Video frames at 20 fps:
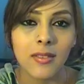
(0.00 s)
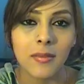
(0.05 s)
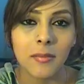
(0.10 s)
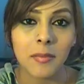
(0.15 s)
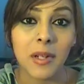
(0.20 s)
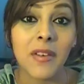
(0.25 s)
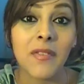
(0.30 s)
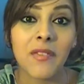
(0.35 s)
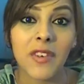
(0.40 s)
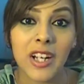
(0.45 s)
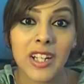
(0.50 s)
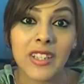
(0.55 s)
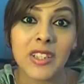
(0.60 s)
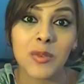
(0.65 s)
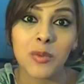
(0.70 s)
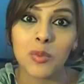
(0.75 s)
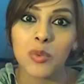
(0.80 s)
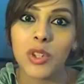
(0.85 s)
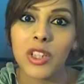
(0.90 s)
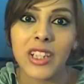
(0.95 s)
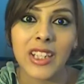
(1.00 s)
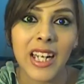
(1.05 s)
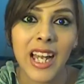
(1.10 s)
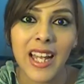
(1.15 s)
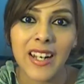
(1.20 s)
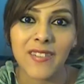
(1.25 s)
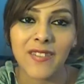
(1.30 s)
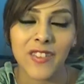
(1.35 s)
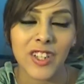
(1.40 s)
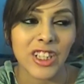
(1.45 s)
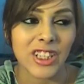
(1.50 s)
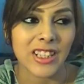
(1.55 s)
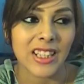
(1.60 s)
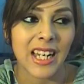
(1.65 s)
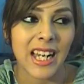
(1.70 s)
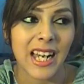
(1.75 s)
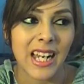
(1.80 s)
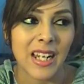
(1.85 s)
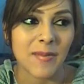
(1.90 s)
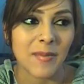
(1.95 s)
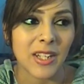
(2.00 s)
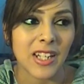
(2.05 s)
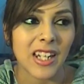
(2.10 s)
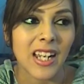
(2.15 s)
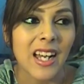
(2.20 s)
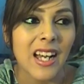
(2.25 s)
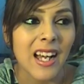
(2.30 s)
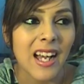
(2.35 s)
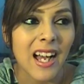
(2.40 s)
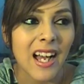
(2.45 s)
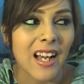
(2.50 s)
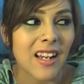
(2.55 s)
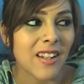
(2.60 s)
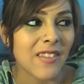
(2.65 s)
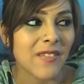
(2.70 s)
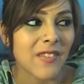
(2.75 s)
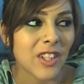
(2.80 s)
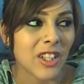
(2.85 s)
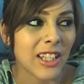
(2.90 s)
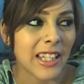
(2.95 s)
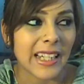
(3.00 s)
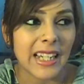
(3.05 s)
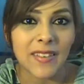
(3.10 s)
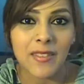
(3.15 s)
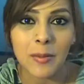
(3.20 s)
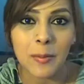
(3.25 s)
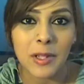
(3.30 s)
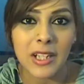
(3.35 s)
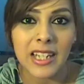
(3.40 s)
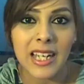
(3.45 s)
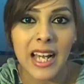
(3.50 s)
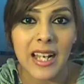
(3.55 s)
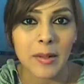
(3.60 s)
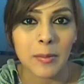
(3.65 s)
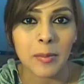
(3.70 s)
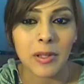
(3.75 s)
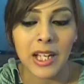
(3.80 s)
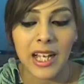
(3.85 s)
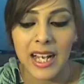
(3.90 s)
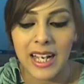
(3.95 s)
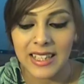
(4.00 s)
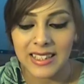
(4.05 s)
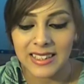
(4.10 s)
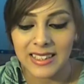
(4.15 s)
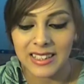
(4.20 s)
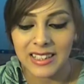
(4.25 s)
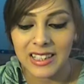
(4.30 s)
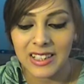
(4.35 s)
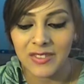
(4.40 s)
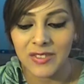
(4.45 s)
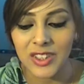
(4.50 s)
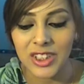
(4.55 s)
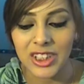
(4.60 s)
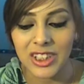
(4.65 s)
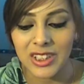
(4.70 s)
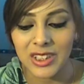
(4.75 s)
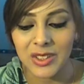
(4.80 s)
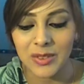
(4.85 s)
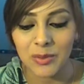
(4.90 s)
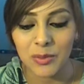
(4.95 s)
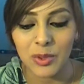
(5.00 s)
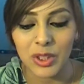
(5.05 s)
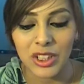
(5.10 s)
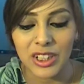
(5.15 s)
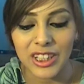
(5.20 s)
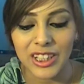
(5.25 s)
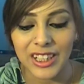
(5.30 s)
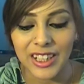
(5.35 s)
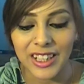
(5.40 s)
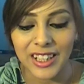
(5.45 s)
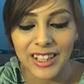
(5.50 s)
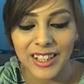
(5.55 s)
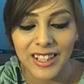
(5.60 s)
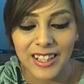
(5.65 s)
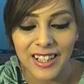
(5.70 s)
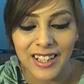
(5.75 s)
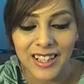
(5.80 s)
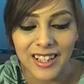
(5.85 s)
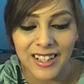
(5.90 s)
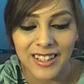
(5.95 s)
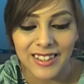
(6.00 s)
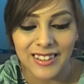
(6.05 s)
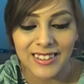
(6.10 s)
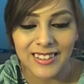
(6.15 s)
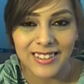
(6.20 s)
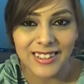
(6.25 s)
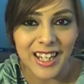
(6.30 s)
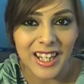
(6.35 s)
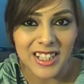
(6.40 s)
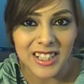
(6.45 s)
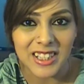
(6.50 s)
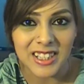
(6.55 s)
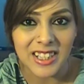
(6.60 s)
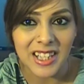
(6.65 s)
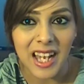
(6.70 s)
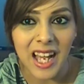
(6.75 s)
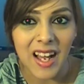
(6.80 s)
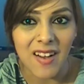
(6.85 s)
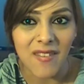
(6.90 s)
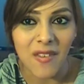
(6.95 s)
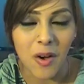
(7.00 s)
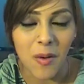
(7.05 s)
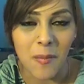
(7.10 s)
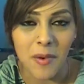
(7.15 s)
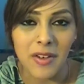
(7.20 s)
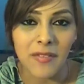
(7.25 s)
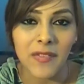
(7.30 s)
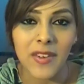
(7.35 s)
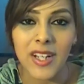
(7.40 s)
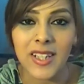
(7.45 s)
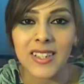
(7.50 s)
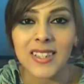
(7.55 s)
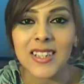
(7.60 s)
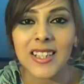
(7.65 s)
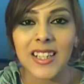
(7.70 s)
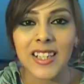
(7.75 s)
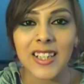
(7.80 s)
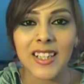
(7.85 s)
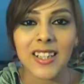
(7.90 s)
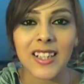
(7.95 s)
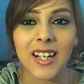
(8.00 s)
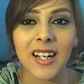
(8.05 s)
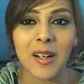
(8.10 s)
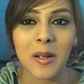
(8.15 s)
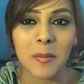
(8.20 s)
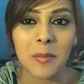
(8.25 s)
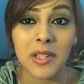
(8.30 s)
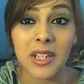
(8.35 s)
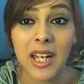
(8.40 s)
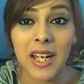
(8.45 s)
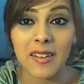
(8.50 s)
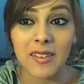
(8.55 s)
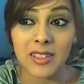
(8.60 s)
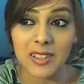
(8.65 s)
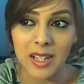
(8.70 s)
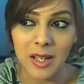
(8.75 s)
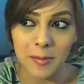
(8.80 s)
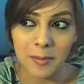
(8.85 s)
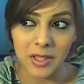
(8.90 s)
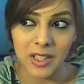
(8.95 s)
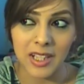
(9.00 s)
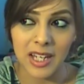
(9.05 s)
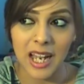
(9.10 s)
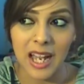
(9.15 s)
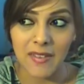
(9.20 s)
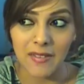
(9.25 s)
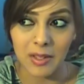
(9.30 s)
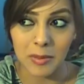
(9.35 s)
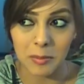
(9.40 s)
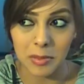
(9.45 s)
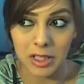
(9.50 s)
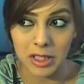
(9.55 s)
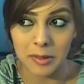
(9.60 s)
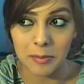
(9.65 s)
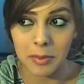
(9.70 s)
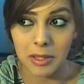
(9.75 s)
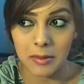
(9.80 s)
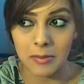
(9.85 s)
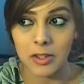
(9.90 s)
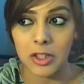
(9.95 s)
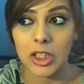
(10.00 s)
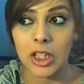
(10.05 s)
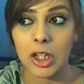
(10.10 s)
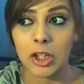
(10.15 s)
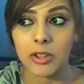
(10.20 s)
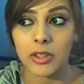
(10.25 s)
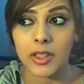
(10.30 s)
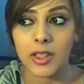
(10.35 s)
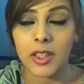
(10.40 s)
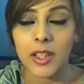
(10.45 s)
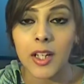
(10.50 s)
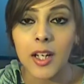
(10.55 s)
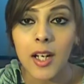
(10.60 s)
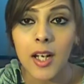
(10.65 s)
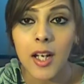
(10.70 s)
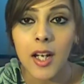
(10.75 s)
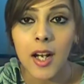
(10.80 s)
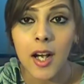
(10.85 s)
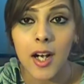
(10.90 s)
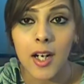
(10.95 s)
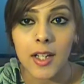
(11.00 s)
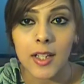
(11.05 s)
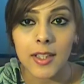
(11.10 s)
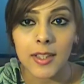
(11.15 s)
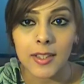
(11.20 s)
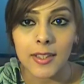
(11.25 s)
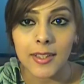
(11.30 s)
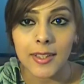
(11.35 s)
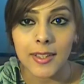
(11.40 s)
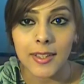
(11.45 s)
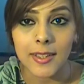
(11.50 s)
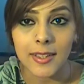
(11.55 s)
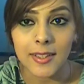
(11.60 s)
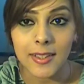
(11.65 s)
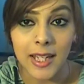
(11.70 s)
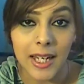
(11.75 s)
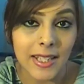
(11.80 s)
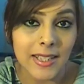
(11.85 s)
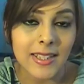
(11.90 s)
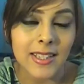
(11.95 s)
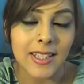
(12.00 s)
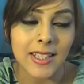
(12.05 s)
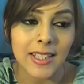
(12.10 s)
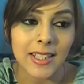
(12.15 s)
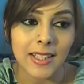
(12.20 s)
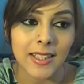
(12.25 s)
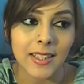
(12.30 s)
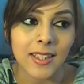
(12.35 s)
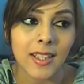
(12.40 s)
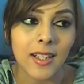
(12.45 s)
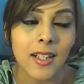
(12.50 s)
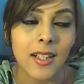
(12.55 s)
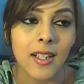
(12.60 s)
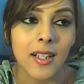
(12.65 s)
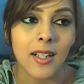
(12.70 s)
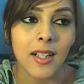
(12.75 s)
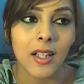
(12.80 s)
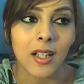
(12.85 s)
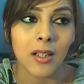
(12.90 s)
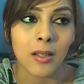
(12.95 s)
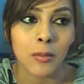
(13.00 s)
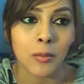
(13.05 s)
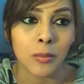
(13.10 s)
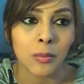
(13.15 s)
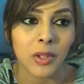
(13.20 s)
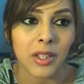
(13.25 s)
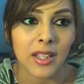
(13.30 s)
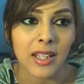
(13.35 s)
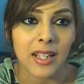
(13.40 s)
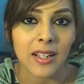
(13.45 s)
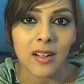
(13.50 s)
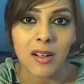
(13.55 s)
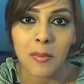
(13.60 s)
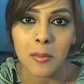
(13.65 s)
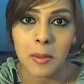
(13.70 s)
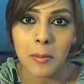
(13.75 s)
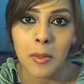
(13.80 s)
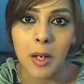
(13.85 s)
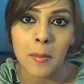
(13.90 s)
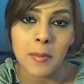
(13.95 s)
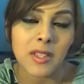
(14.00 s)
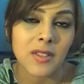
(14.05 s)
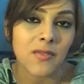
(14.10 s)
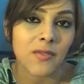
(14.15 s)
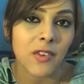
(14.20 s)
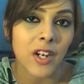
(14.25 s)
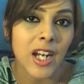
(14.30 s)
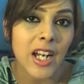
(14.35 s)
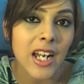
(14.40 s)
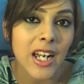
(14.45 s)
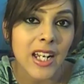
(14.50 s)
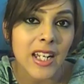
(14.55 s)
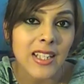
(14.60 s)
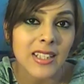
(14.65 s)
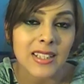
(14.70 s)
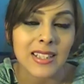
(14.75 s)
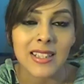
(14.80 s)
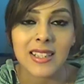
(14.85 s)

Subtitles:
My friends really had a fun time, and I feel like everybody had a blast, and it was just really nice to have all my friends here. And I'm gonna have a big baby shower on the 19th. With like all my mom's friends